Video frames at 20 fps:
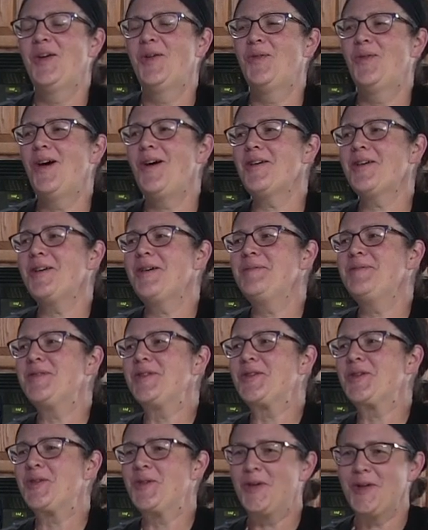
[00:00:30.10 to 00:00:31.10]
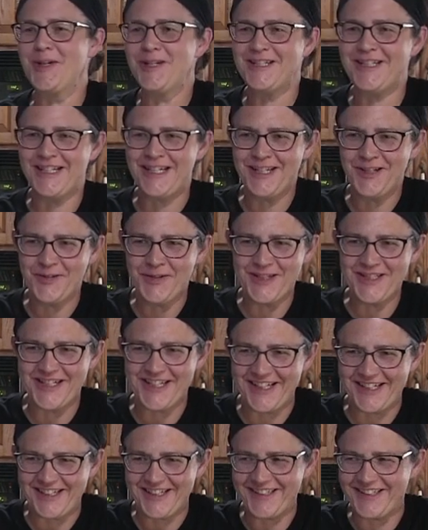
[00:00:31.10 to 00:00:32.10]
Welcome to Quarantine
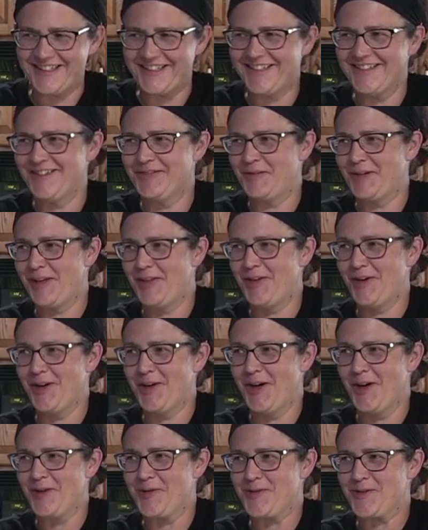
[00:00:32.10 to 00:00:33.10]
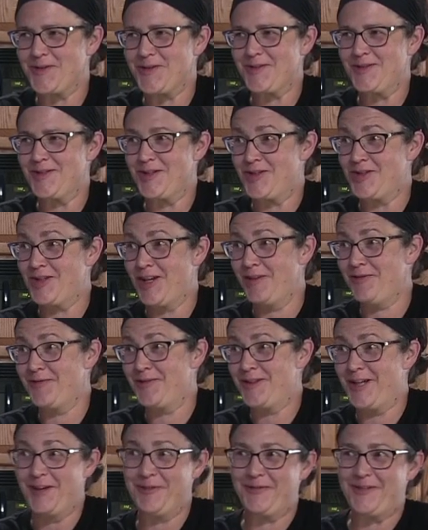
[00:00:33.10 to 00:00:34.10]
Cuisine with your host,
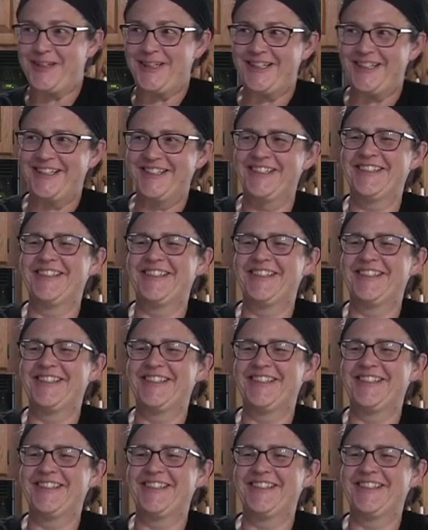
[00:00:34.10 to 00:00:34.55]
Chef Duffy.